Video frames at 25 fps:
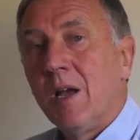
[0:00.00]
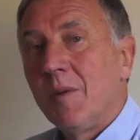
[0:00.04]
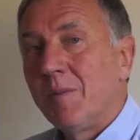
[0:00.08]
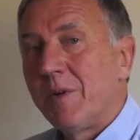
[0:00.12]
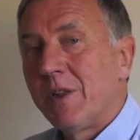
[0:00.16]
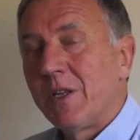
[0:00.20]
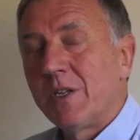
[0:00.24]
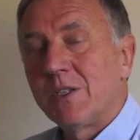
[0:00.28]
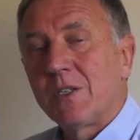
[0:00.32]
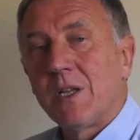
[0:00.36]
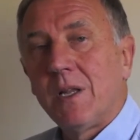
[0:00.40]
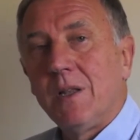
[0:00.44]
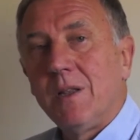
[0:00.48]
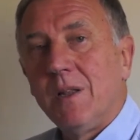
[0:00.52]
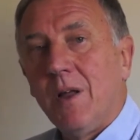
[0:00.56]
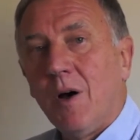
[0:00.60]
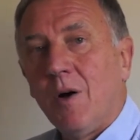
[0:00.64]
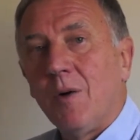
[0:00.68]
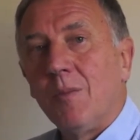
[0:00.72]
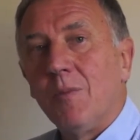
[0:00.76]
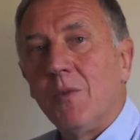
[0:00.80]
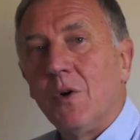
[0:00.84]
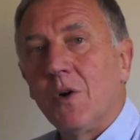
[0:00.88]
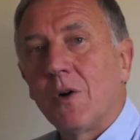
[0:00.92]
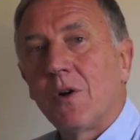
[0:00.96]
but there's a
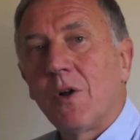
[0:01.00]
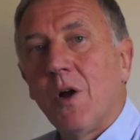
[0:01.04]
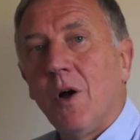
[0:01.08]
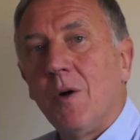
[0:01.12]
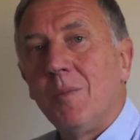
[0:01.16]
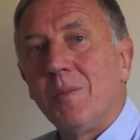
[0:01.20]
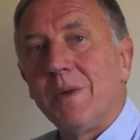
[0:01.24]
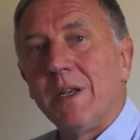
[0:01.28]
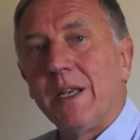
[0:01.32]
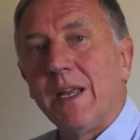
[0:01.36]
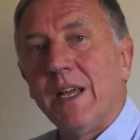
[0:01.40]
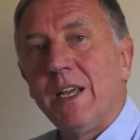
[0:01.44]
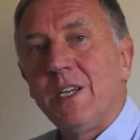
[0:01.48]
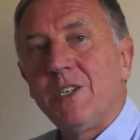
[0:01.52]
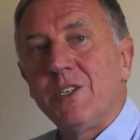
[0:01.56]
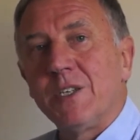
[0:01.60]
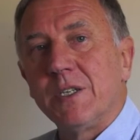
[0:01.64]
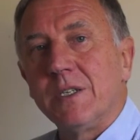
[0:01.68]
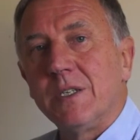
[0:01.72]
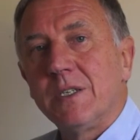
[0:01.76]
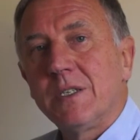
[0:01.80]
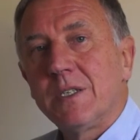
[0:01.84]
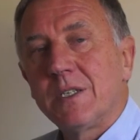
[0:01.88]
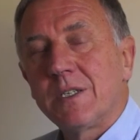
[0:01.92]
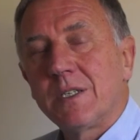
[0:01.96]
lot more
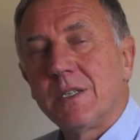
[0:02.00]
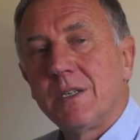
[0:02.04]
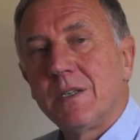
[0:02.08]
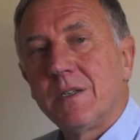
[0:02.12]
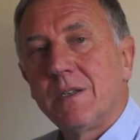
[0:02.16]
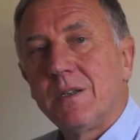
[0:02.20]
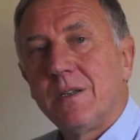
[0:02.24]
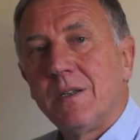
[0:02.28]
combinations